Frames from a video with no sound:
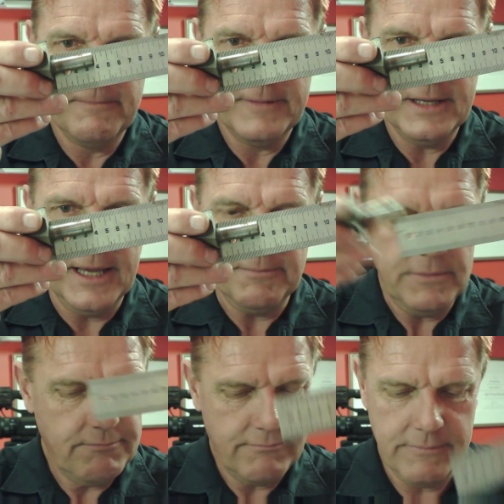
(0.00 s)
yeah,
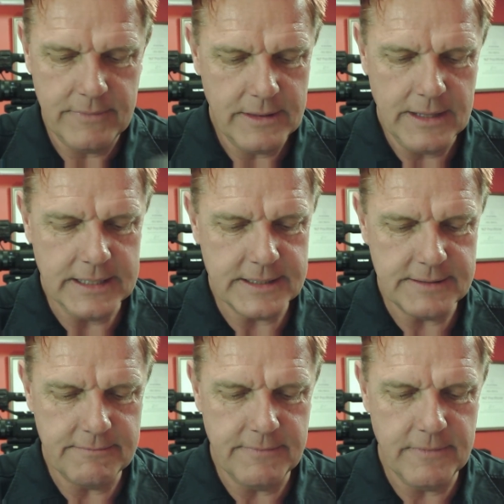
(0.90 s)

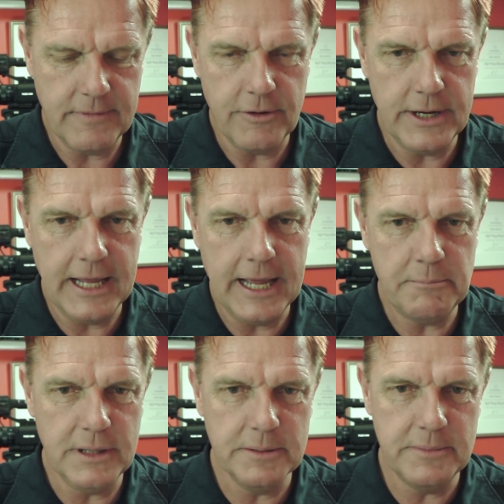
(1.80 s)
that's
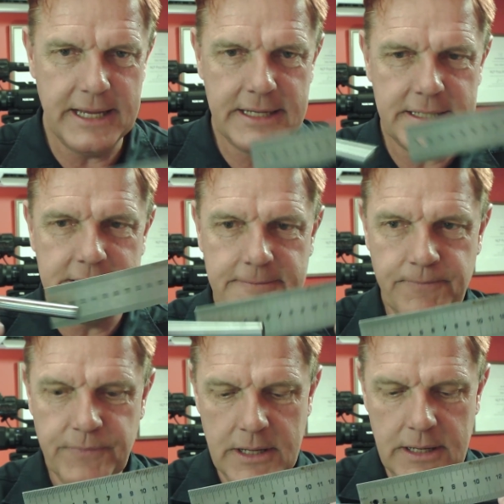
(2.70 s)
38mm.
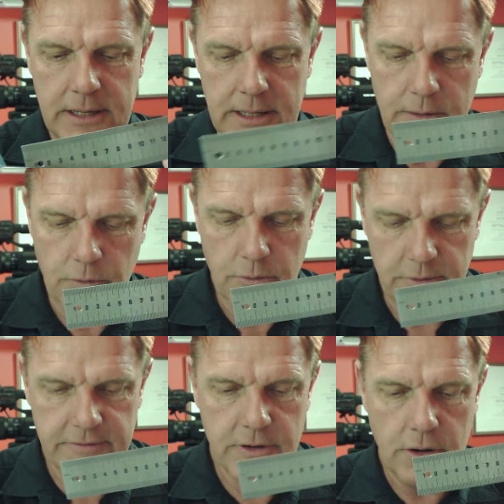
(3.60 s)
And what
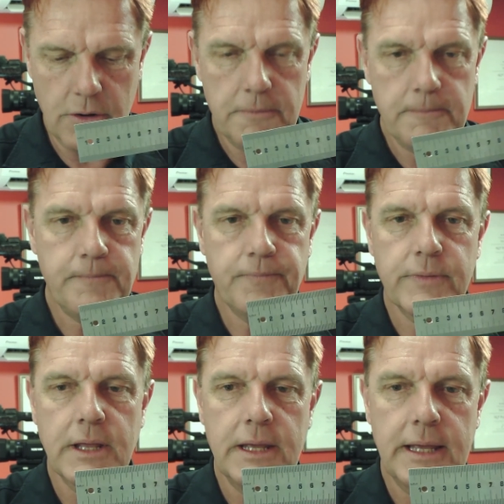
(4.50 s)
we've got
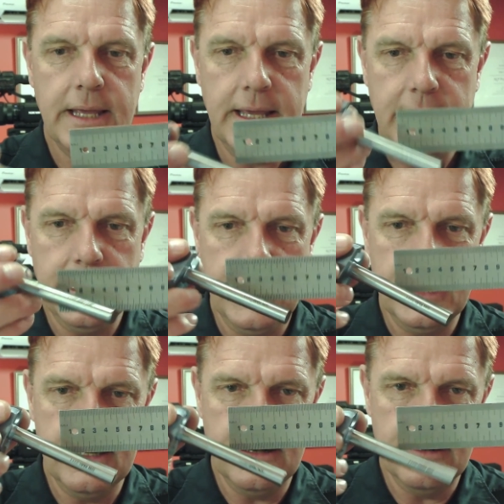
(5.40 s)

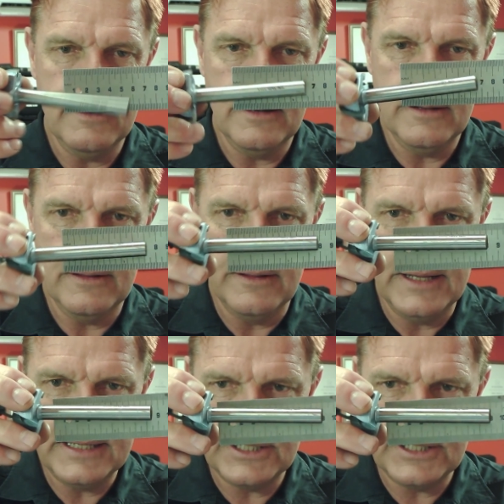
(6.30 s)
in this